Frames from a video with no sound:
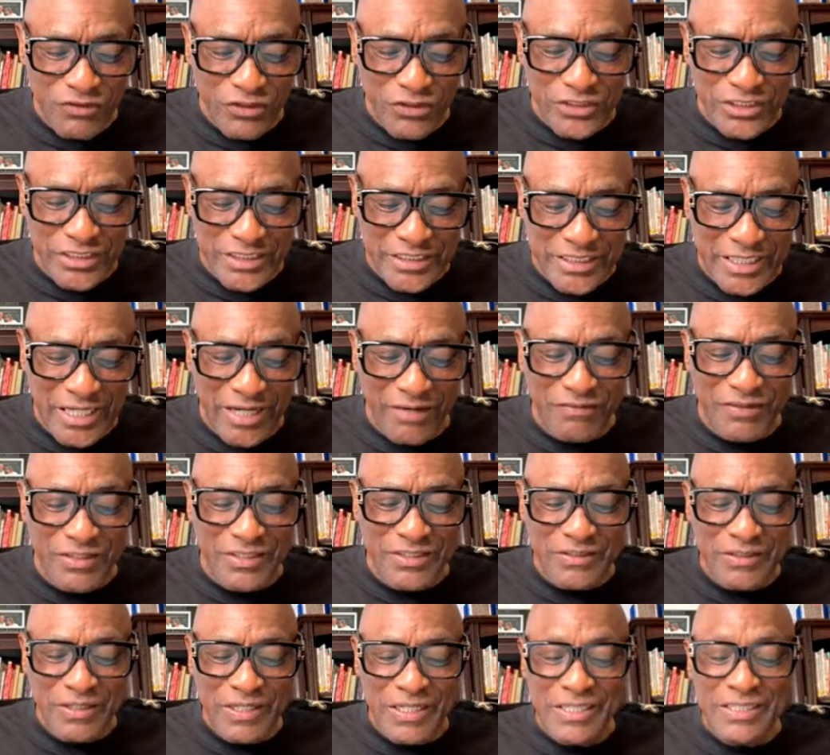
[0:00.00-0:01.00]
verse
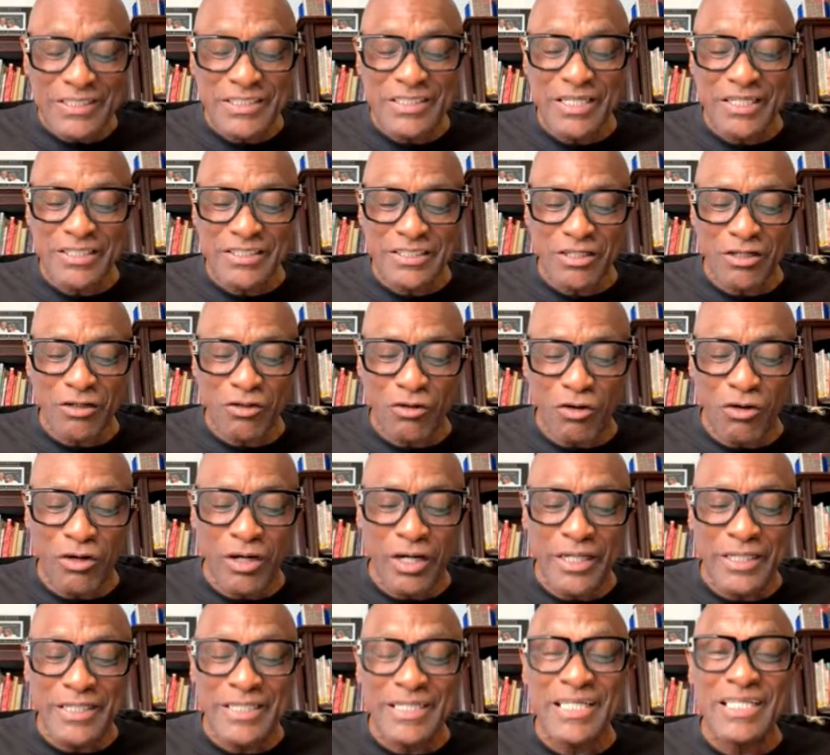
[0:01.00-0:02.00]
7 says the
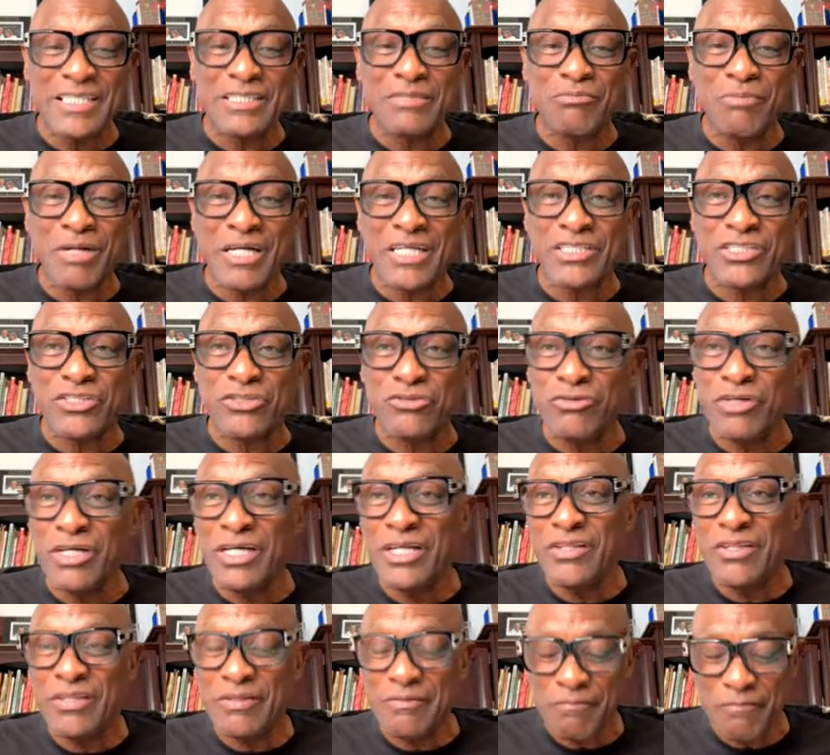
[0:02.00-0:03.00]
Lord is my
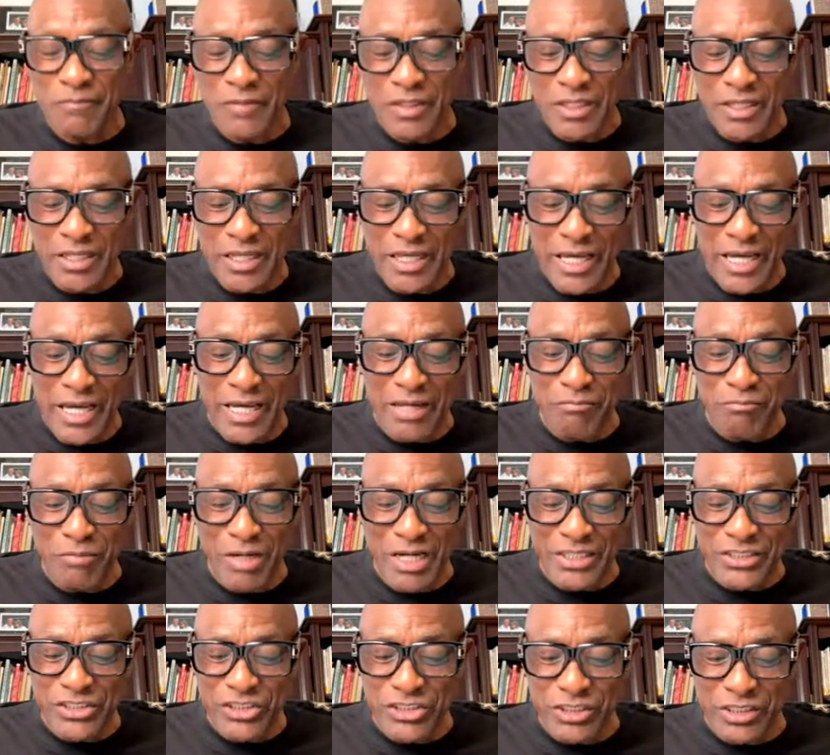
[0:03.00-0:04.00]
strength Hmm. and
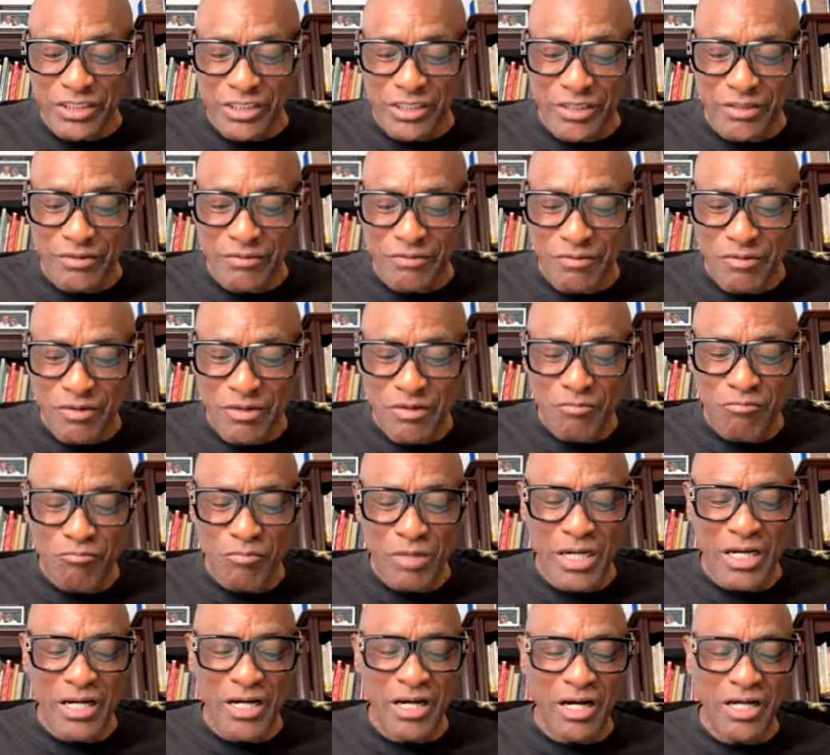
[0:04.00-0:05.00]
my shield.
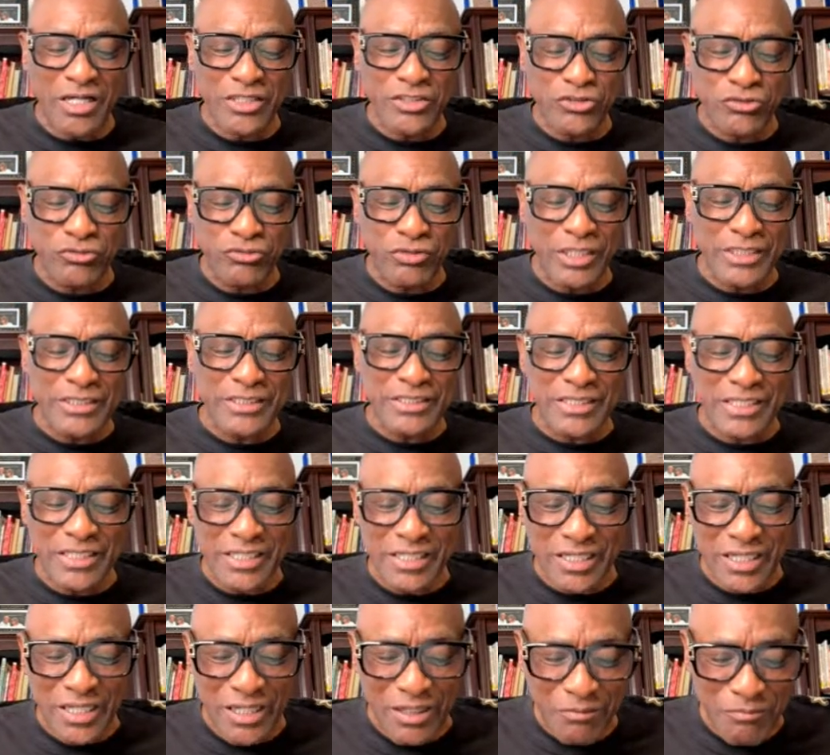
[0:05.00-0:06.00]
My heart trusts
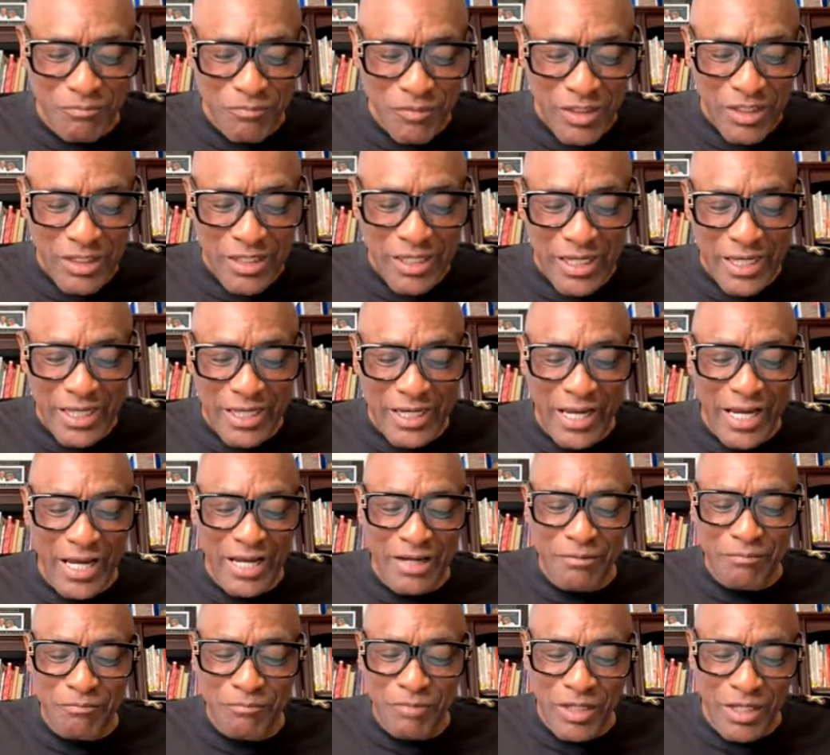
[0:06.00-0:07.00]
in him and
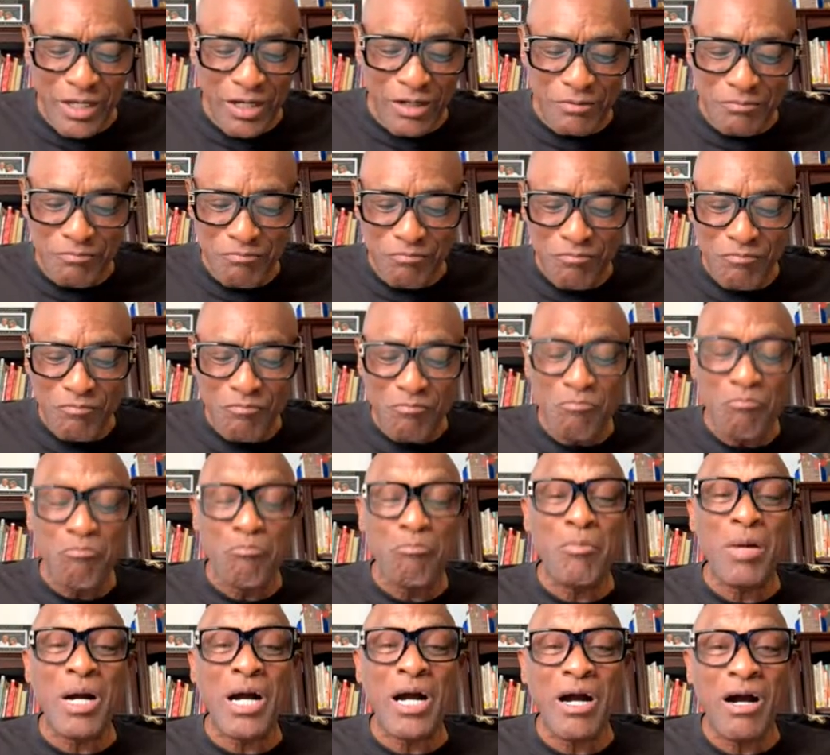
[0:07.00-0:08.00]
I am helped.
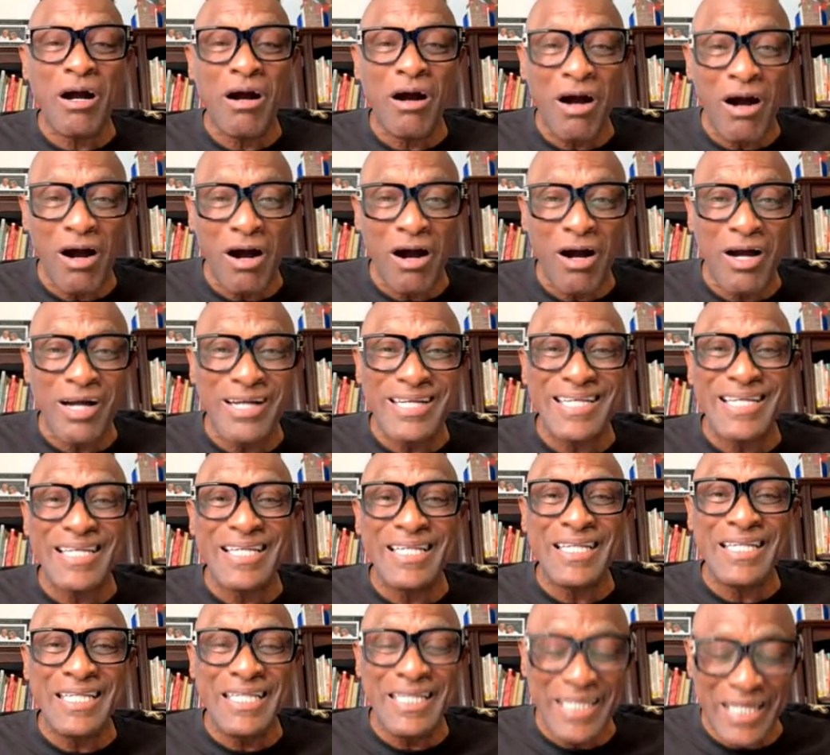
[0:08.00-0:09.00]
My heart
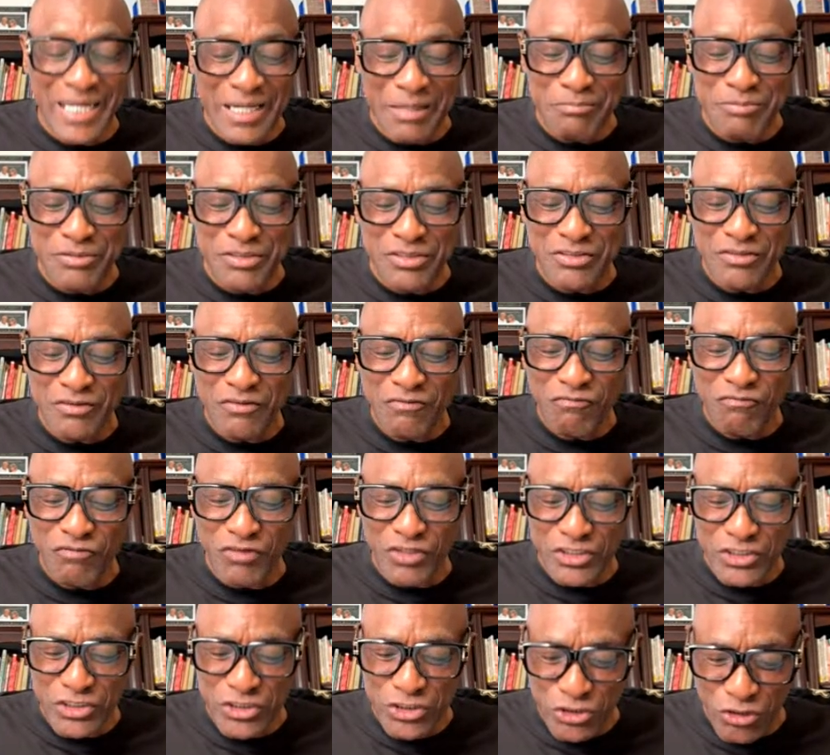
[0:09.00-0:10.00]
leaps
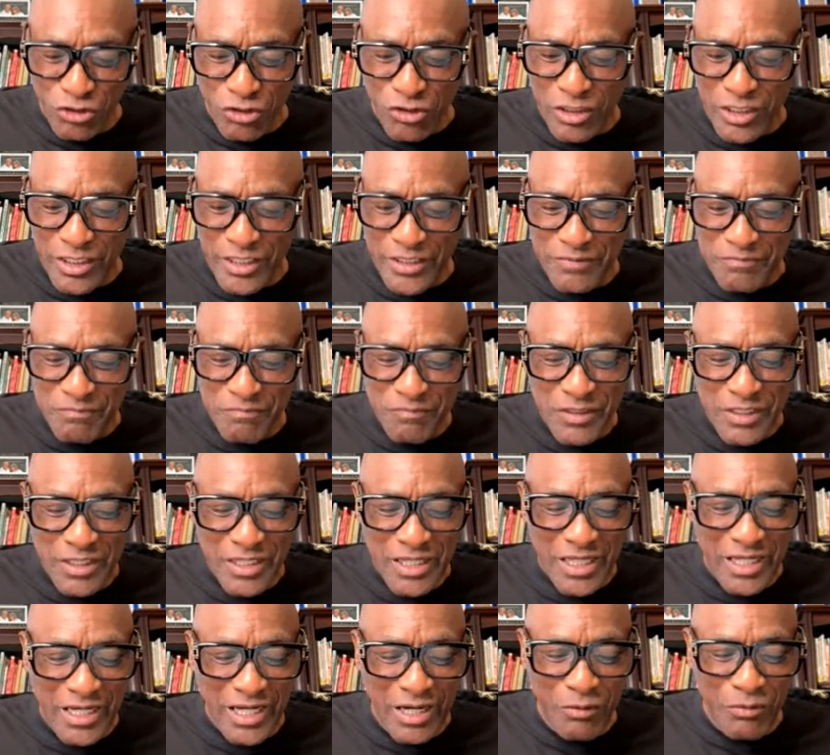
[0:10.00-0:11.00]
for joy
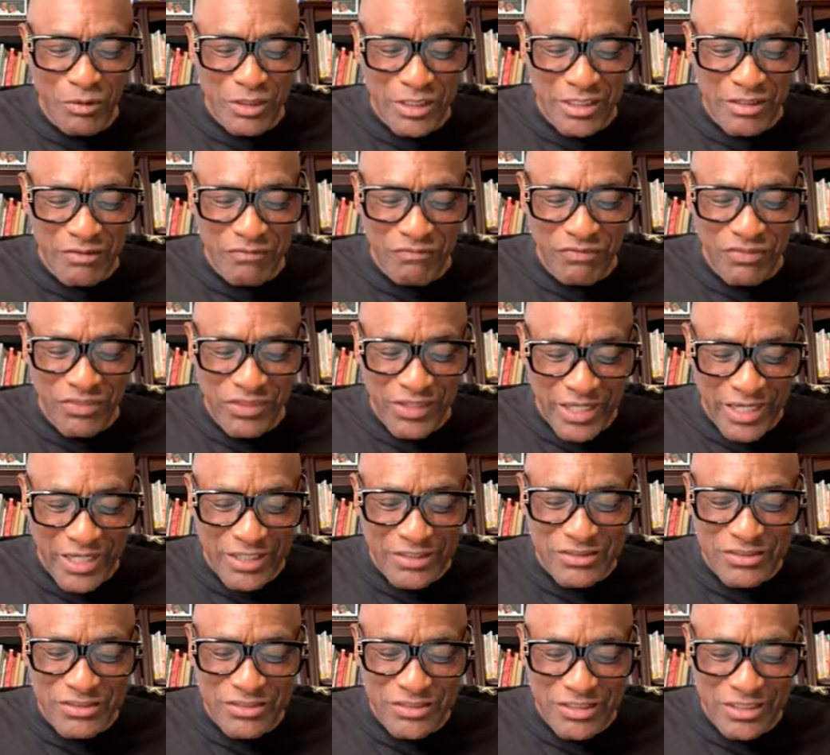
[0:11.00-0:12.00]
and I will give
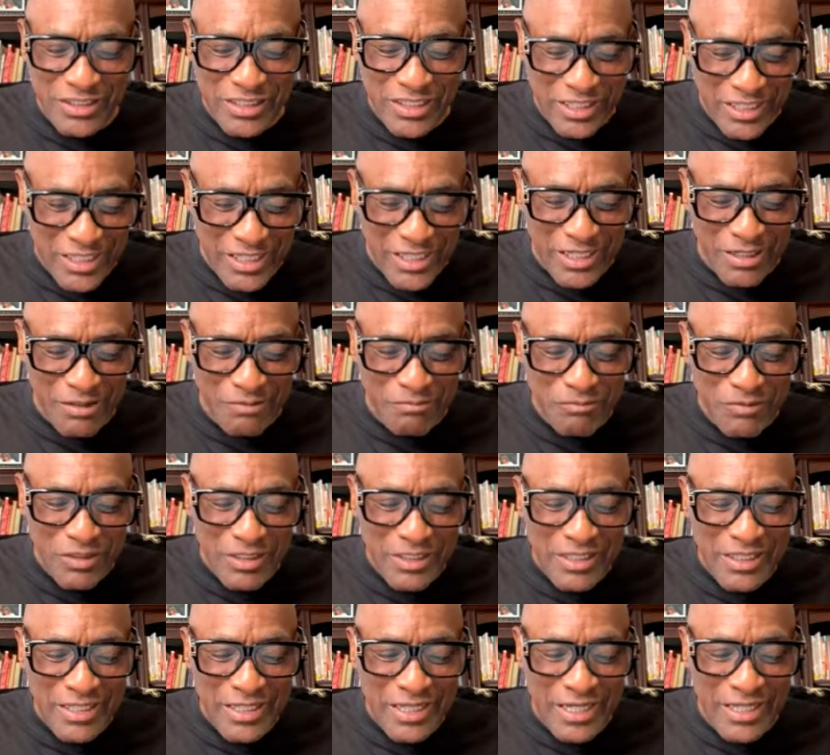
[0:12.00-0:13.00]
thanks to him
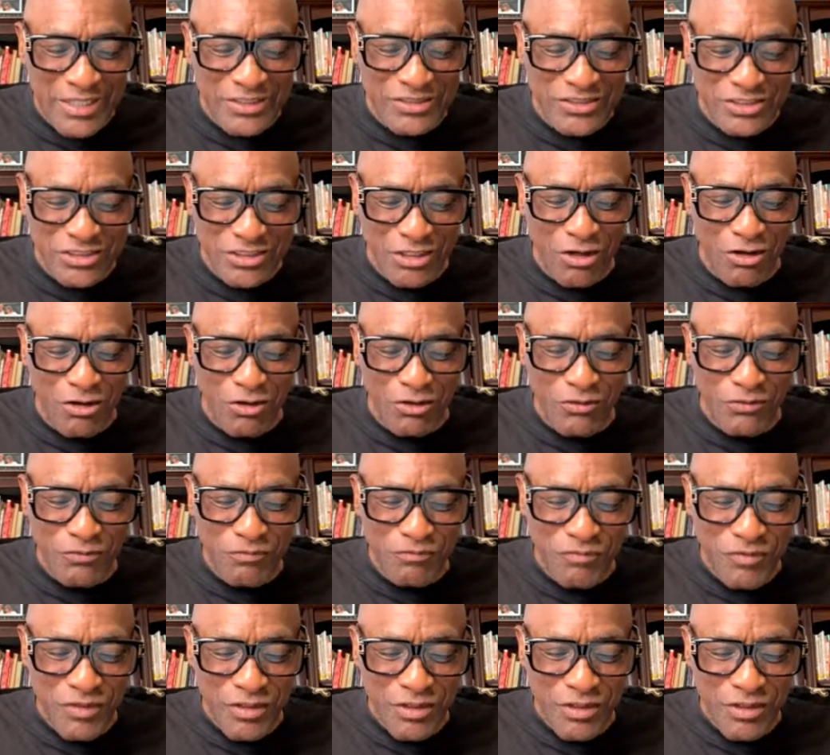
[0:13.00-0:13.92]
in song.